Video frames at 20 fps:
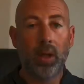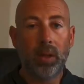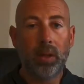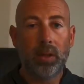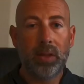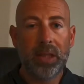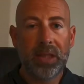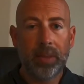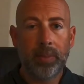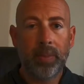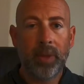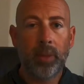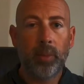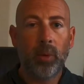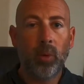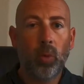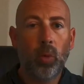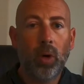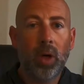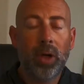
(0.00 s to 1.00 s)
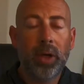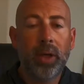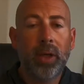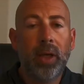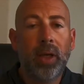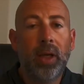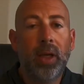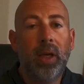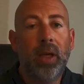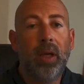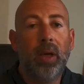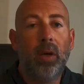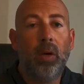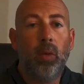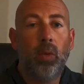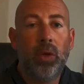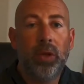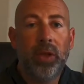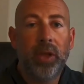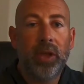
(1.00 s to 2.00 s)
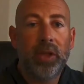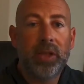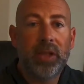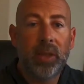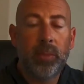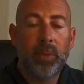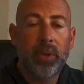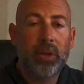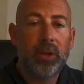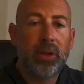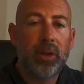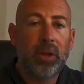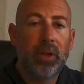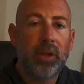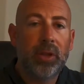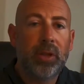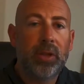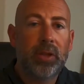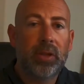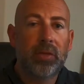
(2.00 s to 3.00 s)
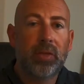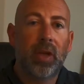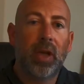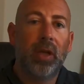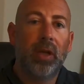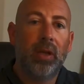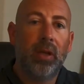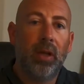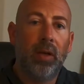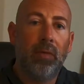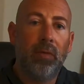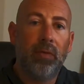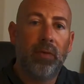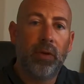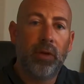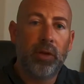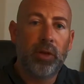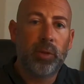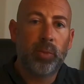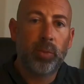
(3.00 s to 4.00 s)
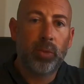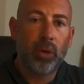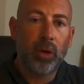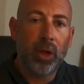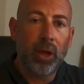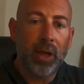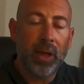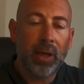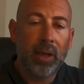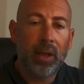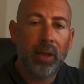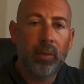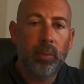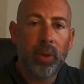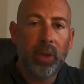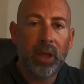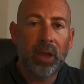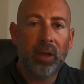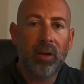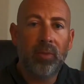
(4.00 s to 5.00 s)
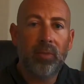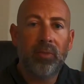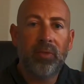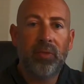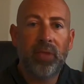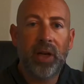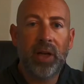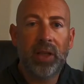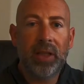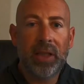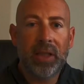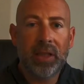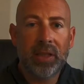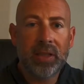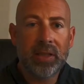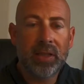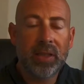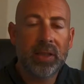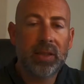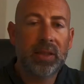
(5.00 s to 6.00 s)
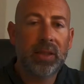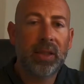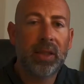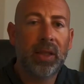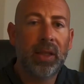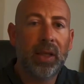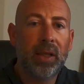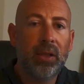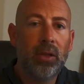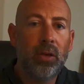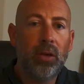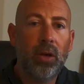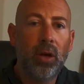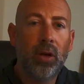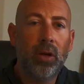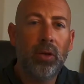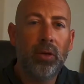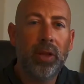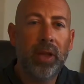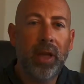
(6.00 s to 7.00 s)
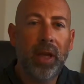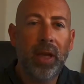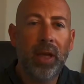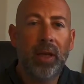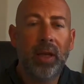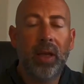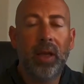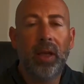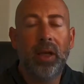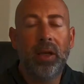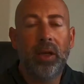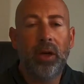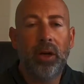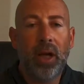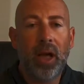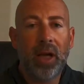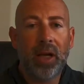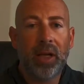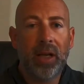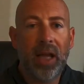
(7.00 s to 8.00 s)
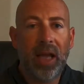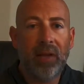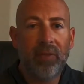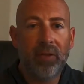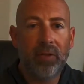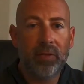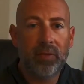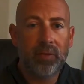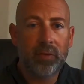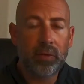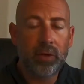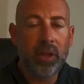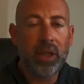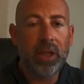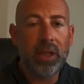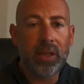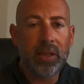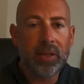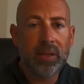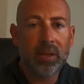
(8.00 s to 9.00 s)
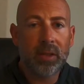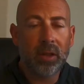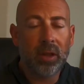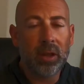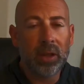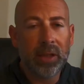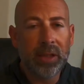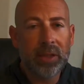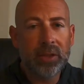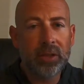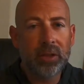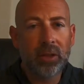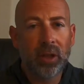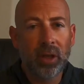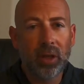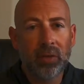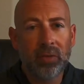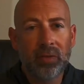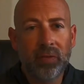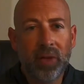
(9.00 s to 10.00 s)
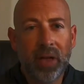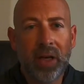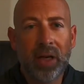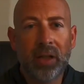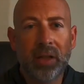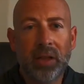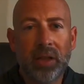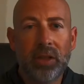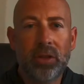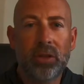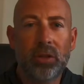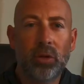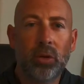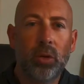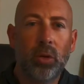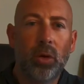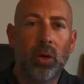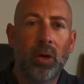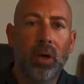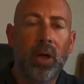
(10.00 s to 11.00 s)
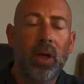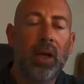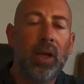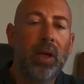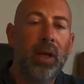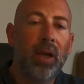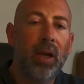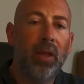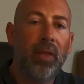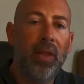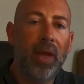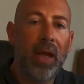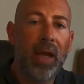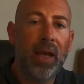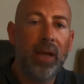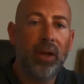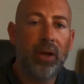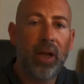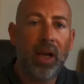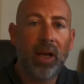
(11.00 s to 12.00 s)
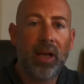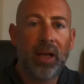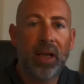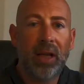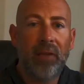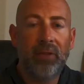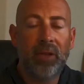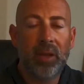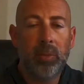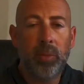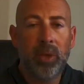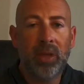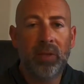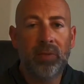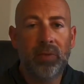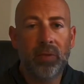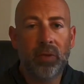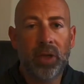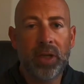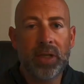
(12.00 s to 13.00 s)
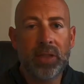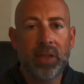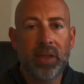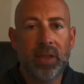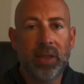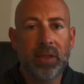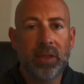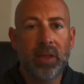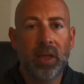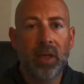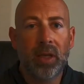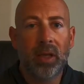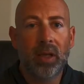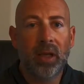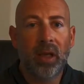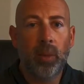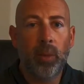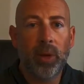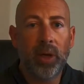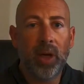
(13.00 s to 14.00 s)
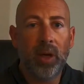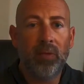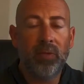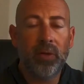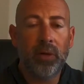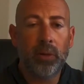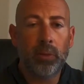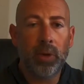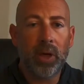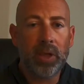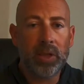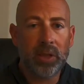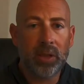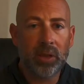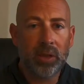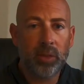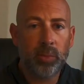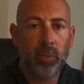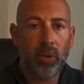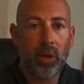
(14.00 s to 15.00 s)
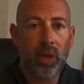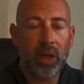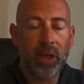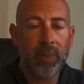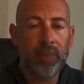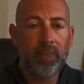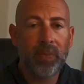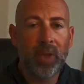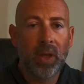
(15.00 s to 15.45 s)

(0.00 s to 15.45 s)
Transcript: Tip number one, when the temperatures for the spring become fairly consistent and you know that you're not going to have a freeze, or at least you're fairly sure that you're not going to have any big freezes coming up for the rest of the spring,